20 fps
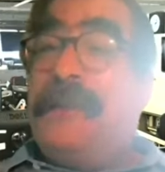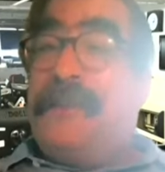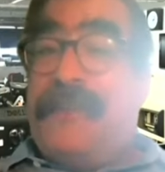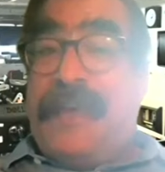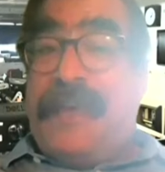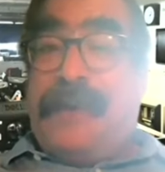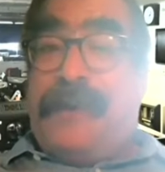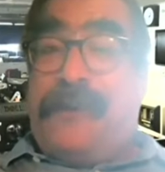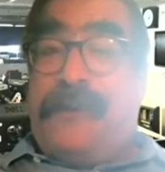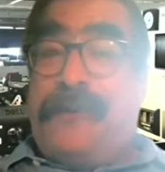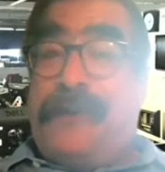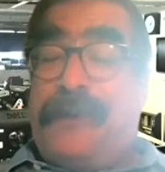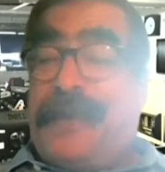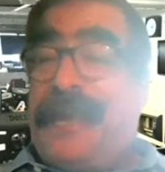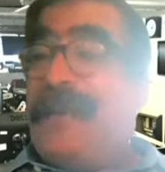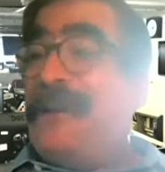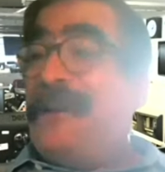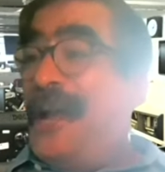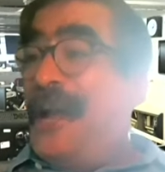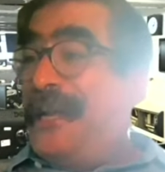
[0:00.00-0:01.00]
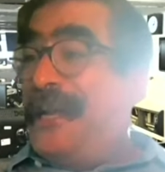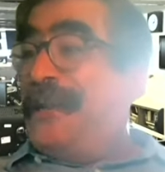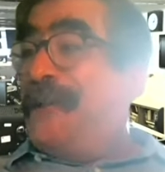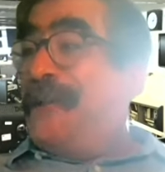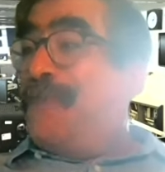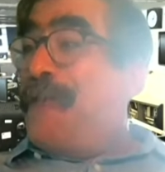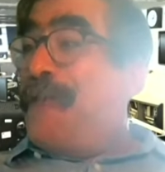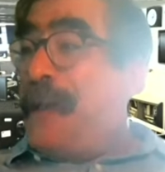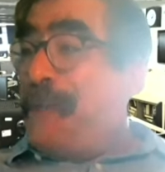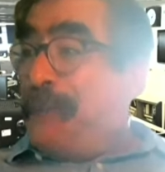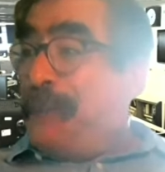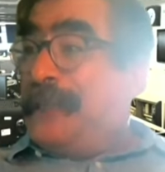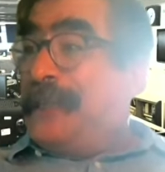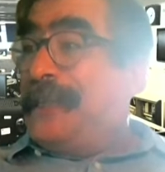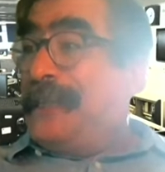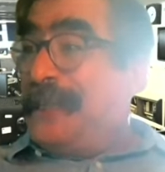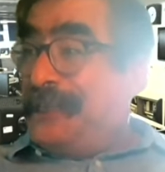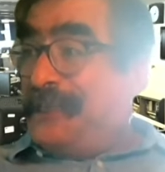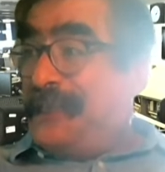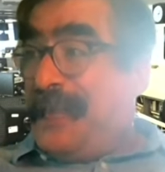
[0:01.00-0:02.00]
that Hurricane Ida
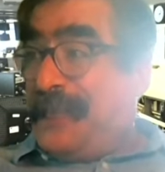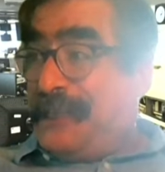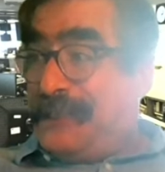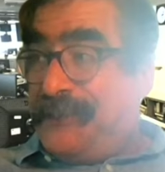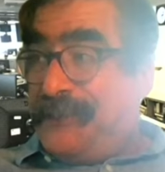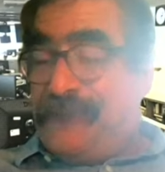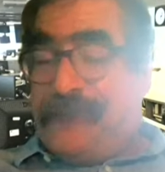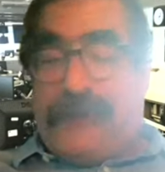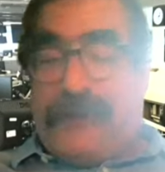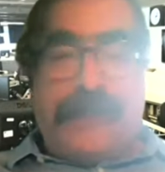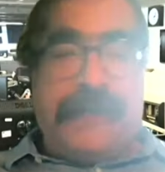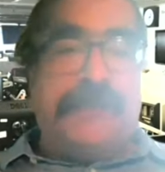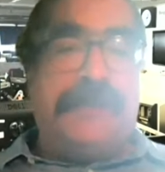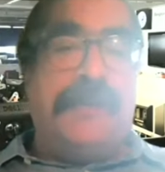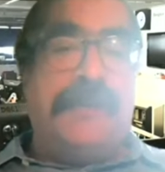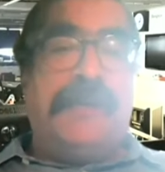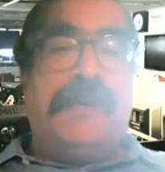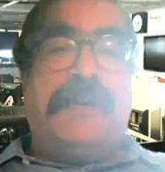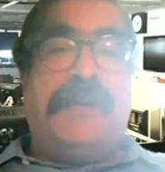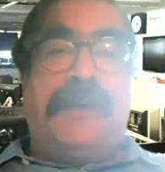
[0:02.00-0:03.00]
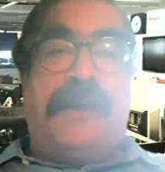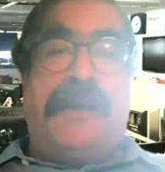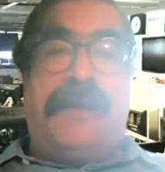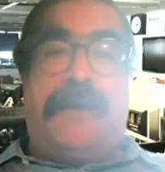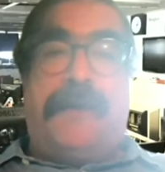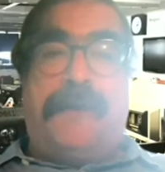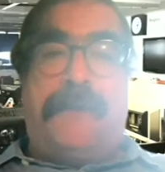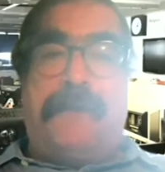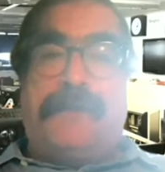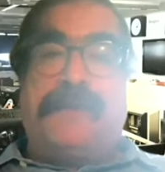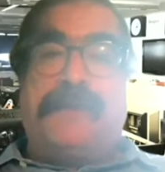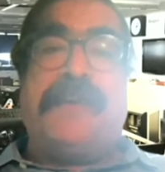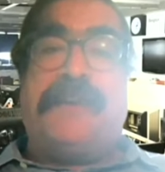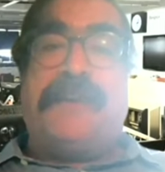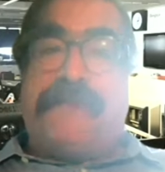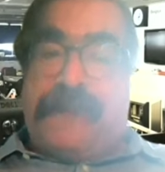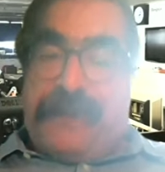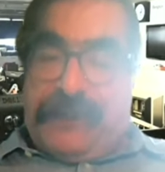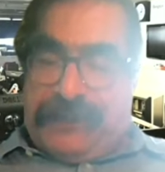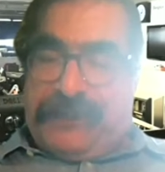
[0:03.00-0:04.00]
rapidly intensified. Um, the
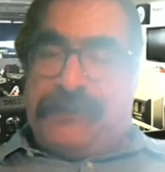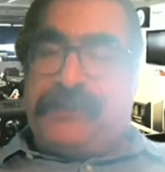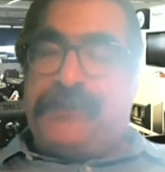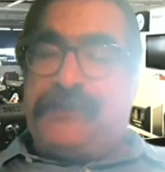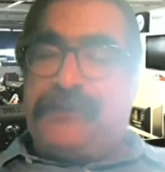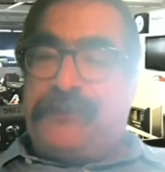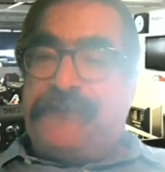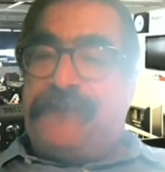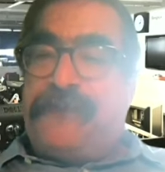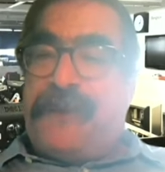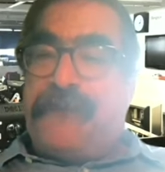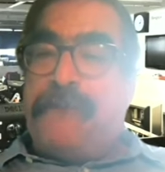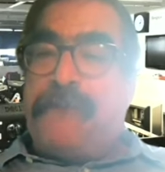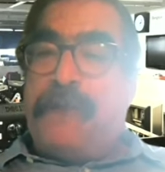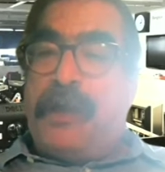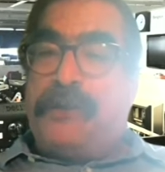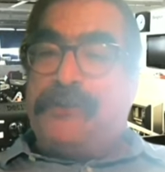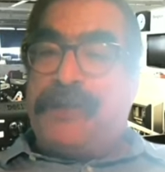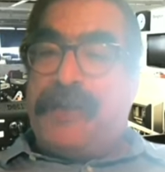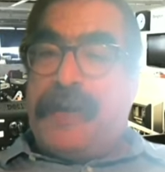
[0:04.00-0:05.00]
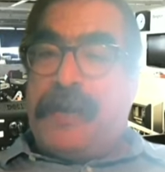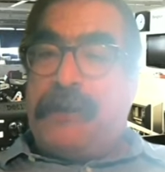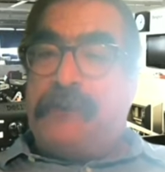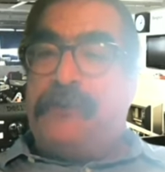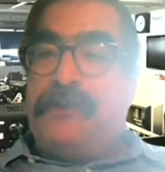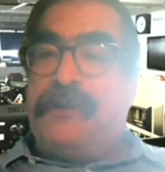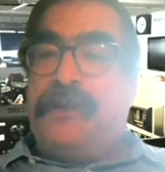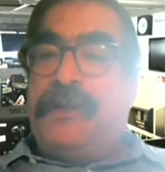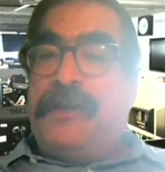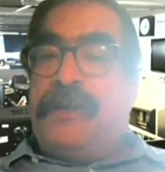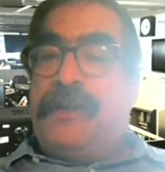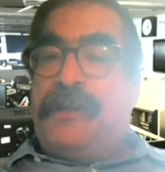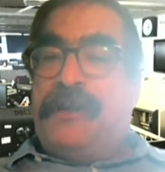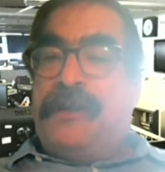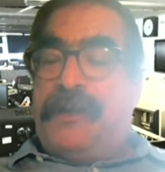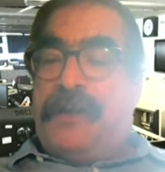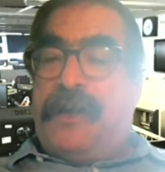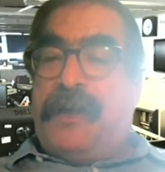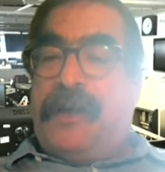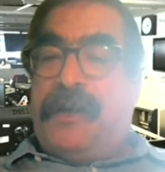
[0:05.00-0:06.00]
definition is 35 miles an hour
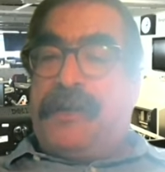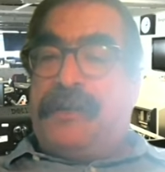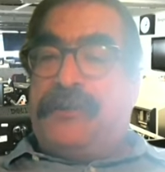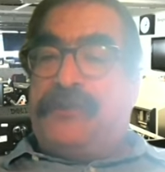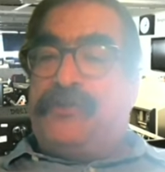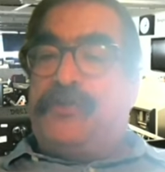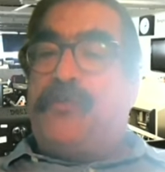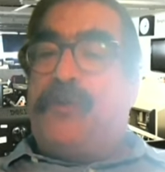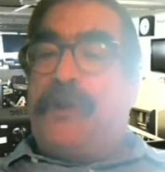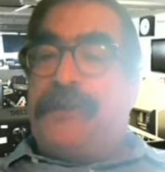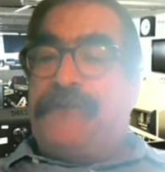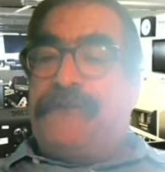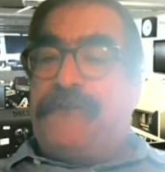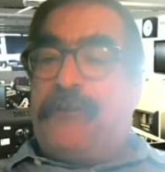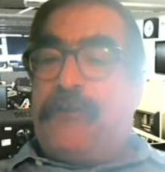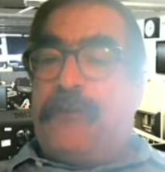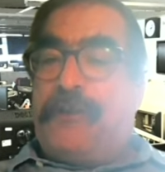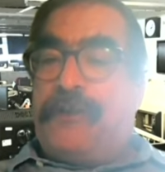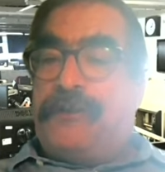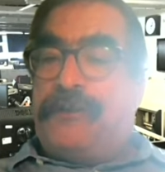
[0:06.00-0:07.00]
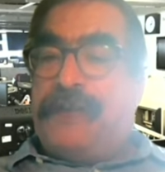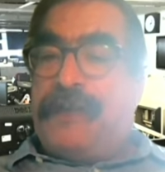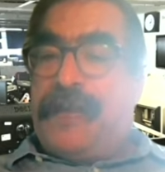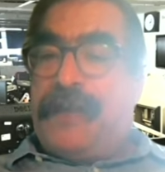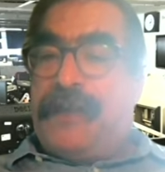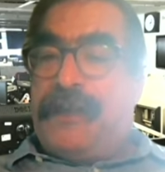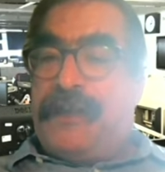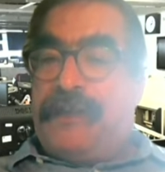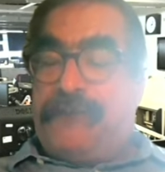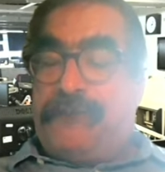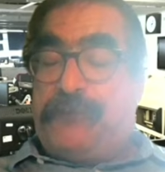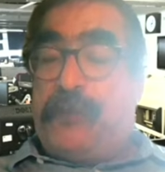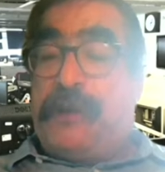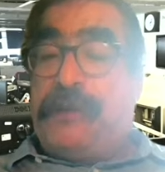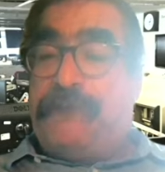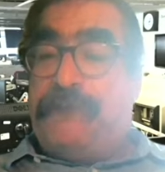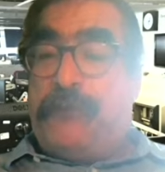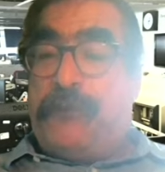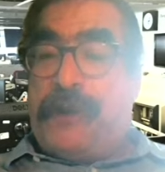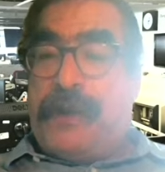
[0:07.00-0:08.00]
uh, in 24 in
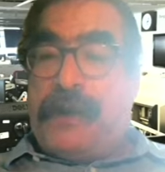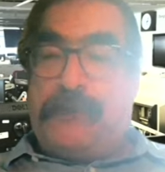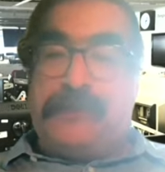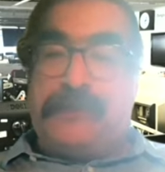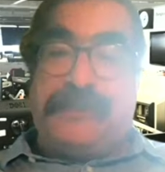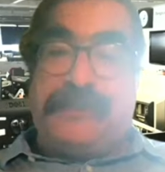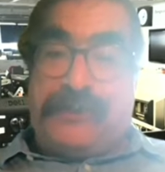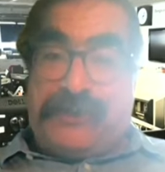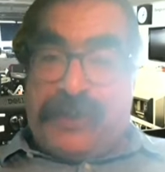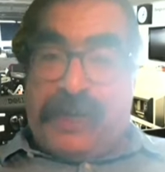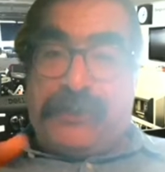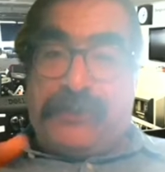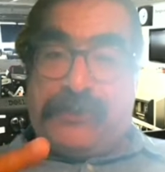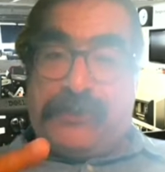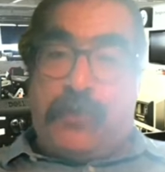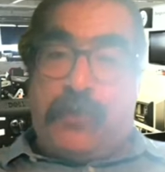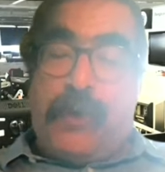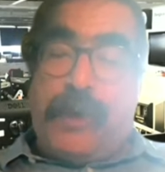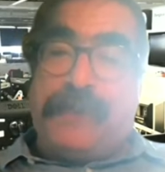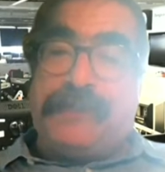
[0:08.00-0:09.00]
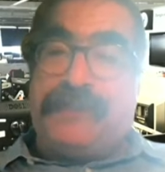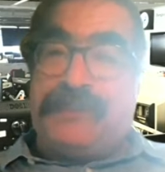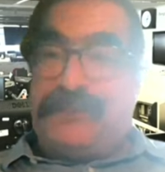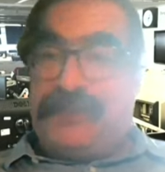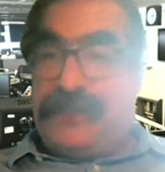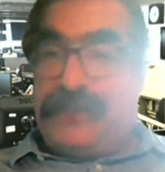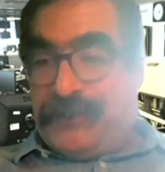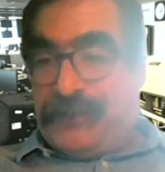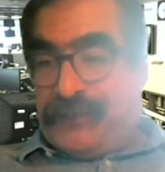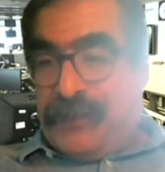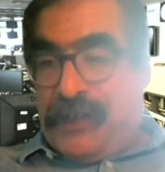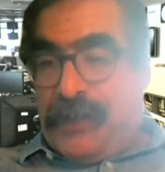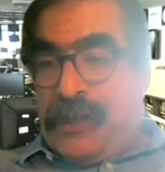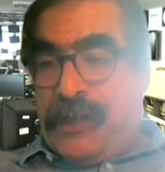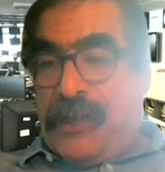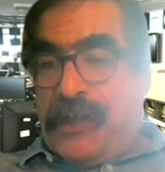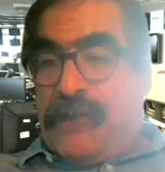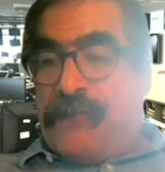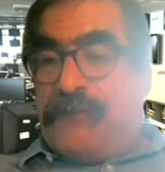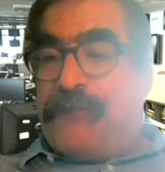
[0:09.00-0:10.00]
24 hours. It's done it twice. It did it
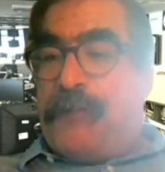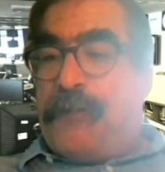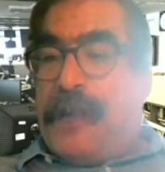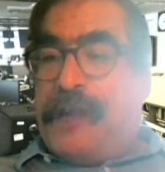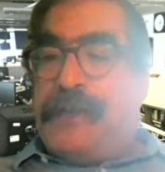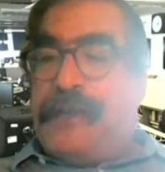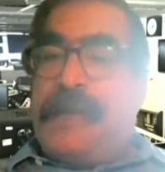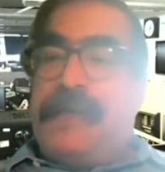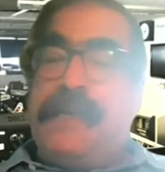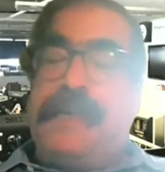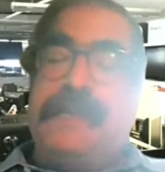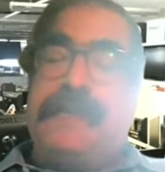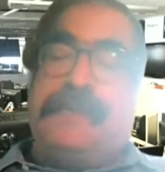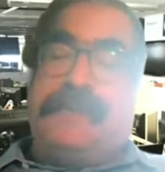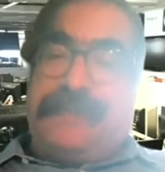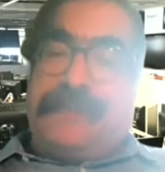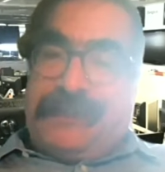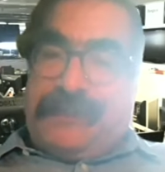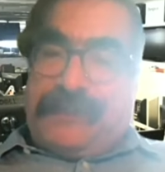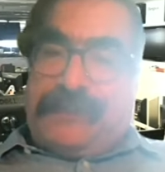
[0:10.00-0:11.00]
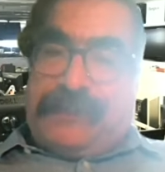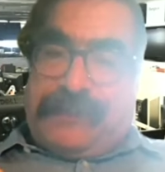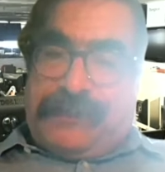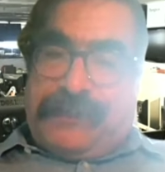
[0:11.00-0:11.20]
Friday and it did it